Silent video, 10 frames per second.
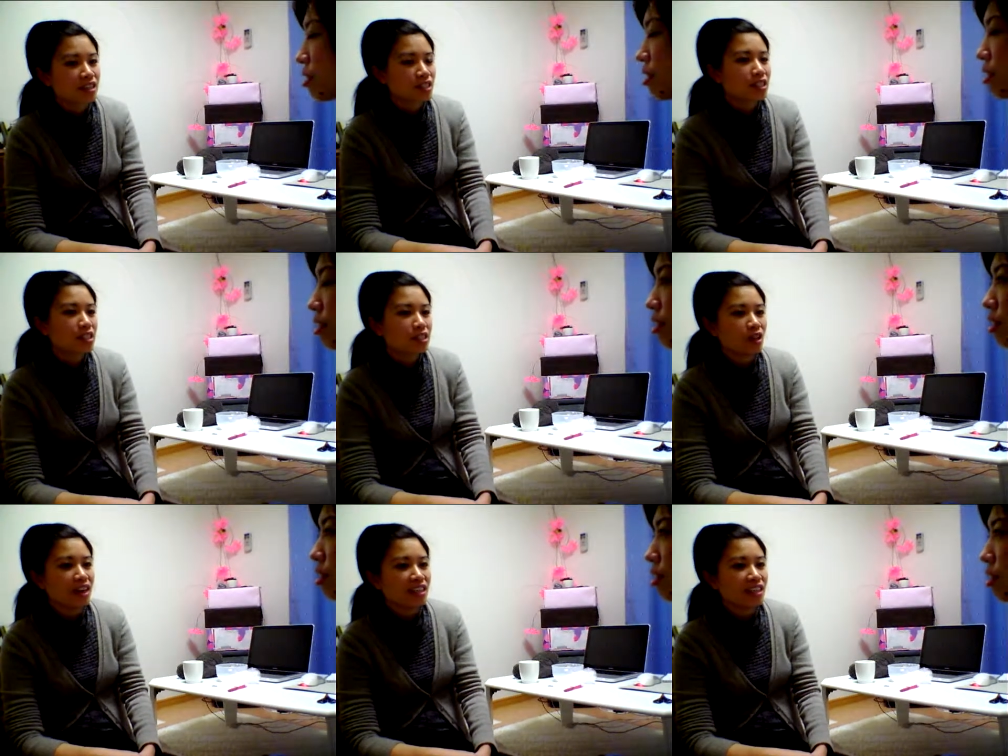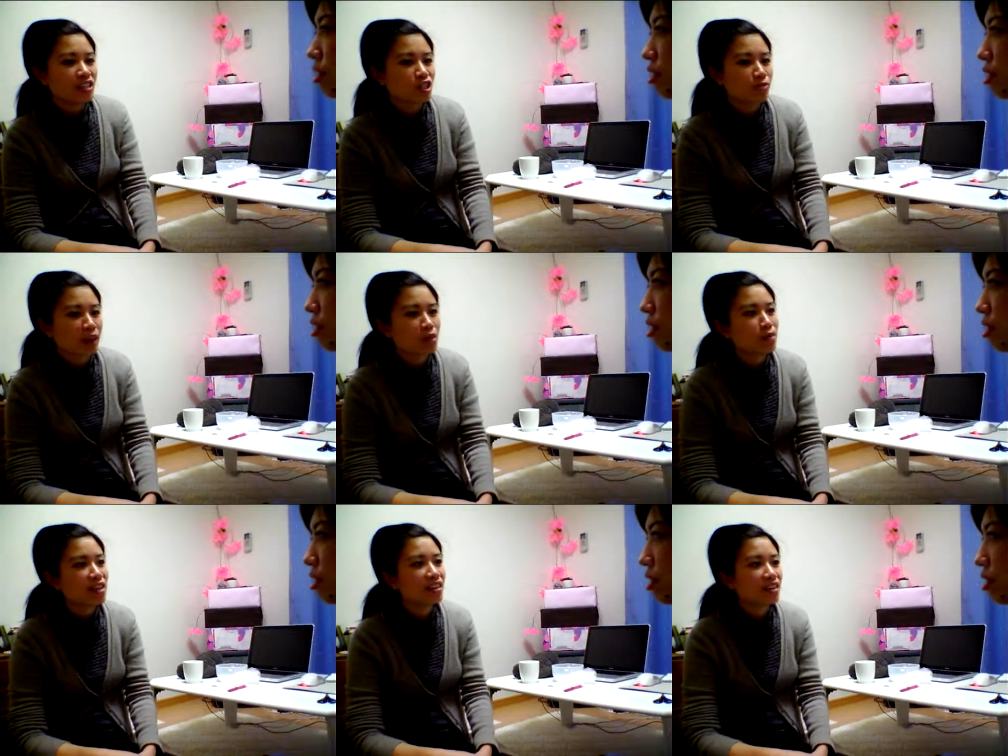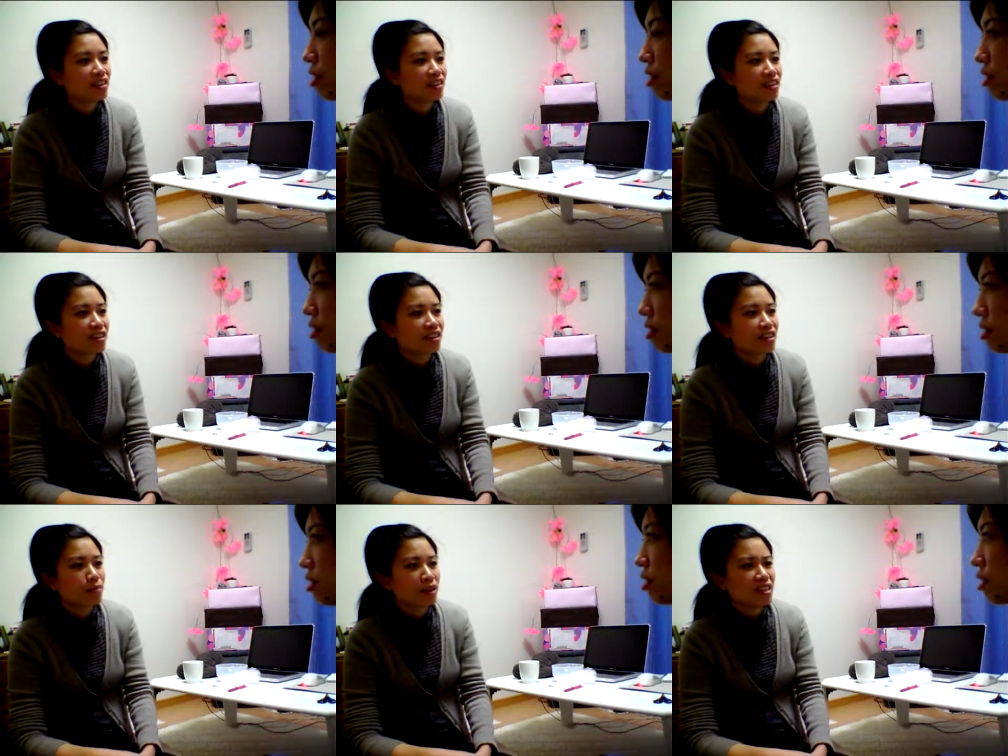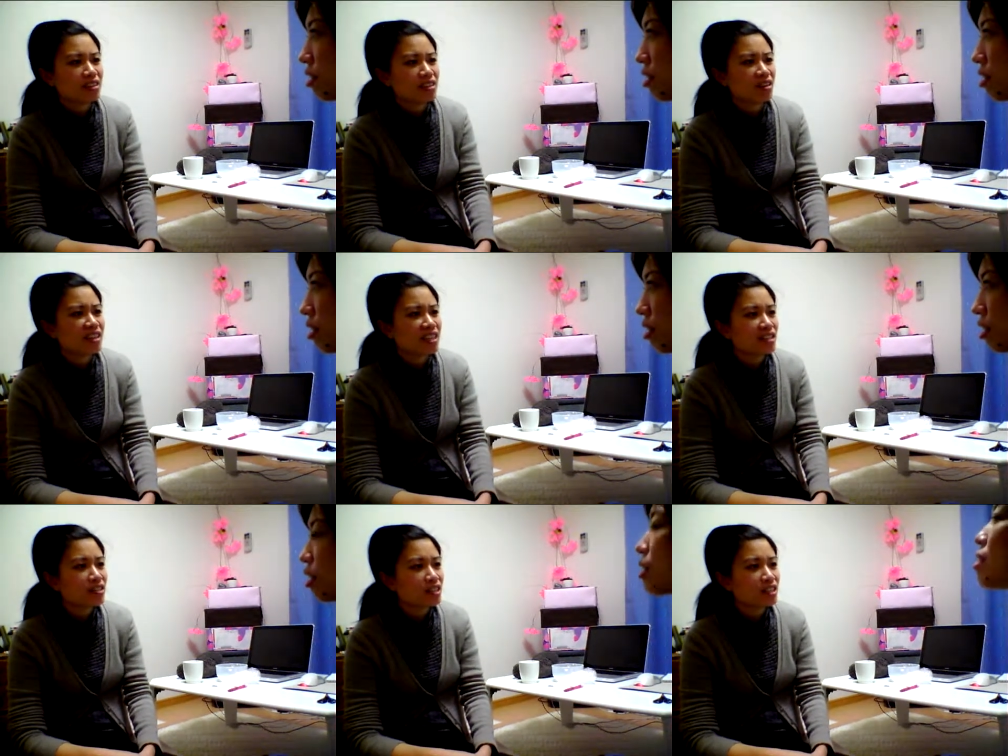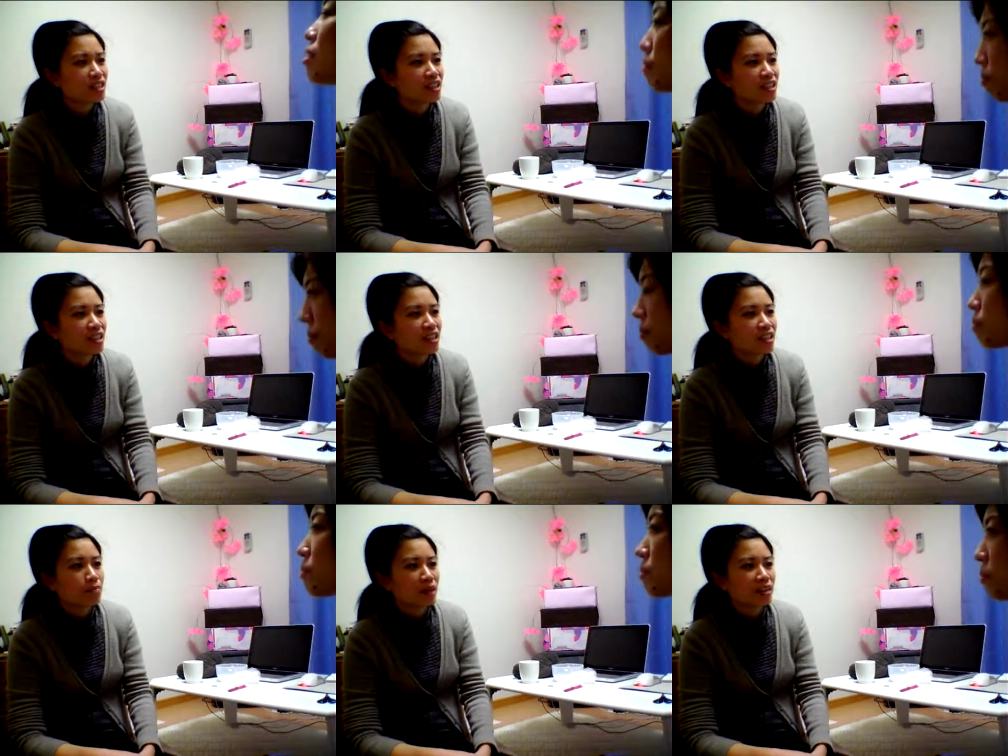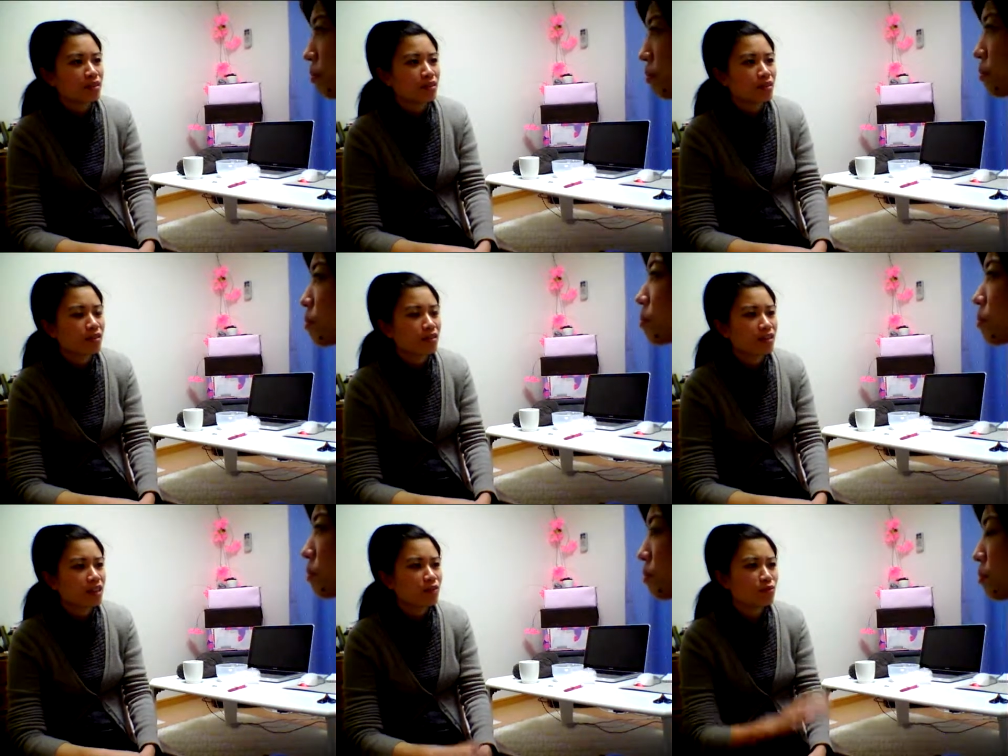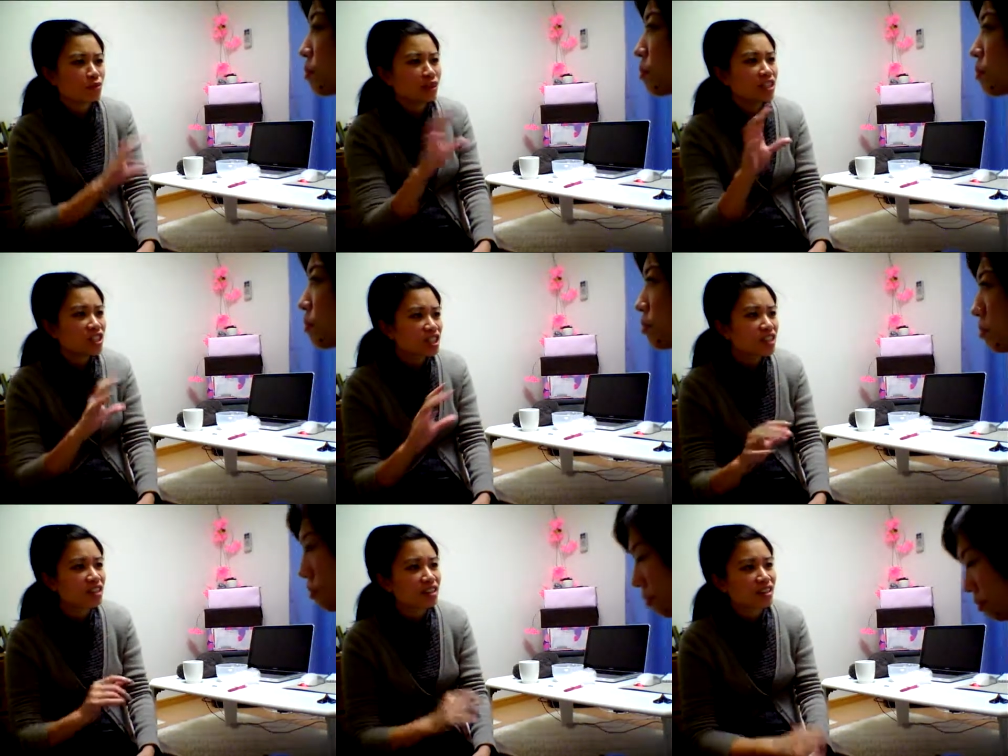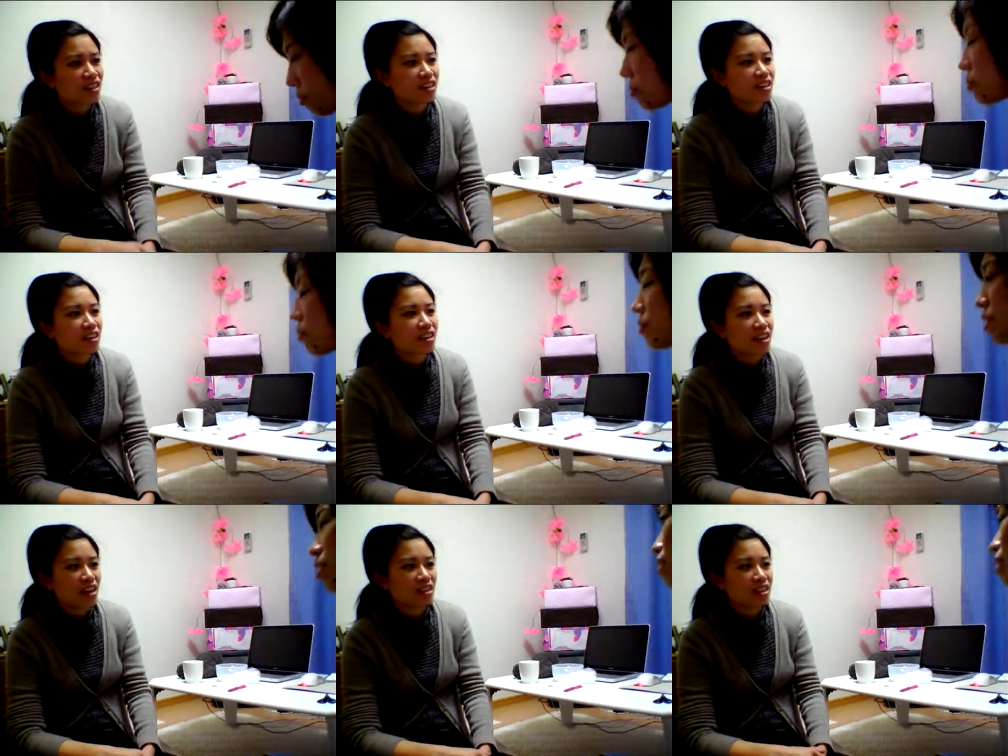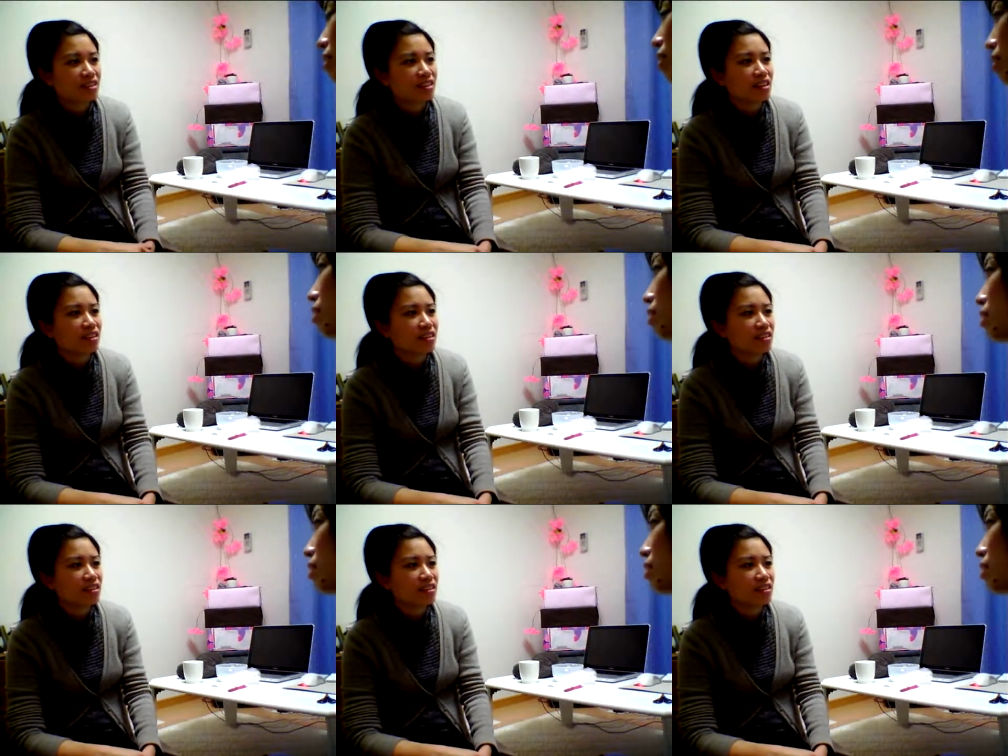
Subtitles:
just signage, maybe. Better signage. Better information. And that's it.